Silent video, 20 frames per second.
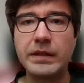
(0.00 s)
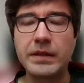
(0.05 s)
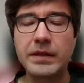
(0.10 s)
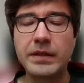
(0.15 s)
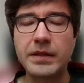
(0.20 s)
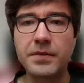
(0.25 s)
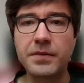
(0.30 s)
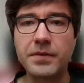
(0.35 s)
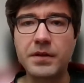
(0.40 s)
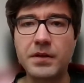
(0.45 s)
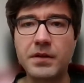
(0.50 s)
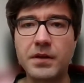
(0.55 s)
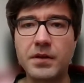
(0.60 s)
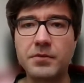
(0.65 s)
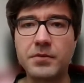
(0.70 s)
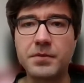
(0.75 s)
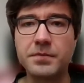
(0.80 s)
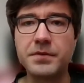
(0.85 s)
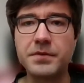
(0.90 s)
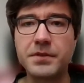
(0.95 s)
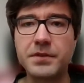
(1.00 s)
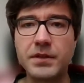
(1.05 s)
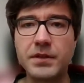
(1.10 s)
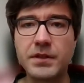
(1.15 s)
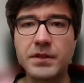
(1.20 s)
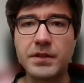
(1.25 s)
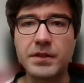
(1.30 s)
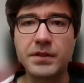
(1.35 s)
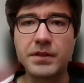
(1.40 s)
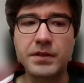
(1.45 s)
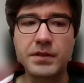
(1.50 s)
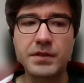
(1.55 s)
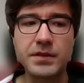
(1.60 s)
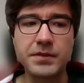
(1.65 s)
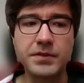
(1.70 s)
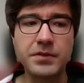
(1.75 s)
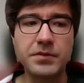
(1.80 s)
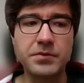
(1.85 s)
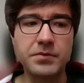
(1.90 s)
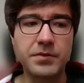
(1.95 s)
I think now obviously the
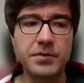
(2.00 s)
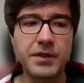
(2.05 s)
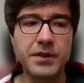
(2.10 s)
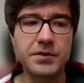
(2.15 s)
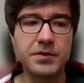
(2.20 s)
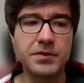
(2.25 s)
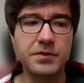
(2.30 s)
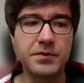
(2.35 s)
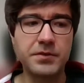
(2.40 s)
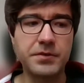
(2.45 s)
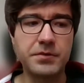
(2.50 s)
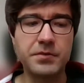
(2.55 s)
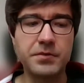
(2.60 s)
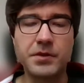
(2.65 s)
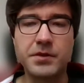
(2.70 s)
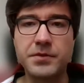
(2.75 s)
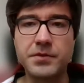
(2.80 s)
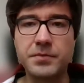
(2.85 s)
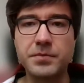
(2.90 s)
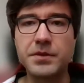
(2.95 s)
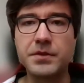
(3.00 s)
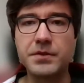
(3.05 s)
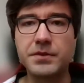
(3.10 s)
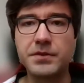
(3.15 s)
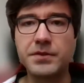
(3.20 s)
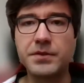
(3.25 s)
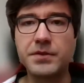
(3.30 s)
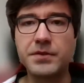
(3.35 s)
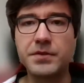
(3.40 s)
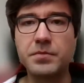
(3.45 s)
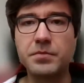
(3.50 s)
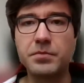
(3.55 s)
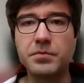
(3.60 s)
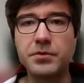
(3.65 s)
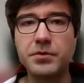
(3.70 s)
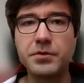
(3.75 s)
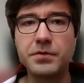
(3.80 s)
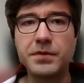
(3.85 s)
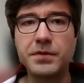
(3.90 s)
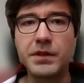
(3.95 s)
situation also in hospitals is
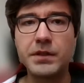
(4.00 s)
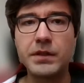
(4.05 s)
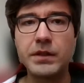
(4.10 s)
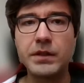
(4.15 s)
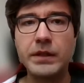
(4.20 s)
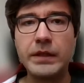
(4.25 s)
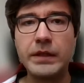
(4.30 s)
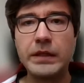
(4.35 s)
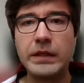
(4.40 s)
improving.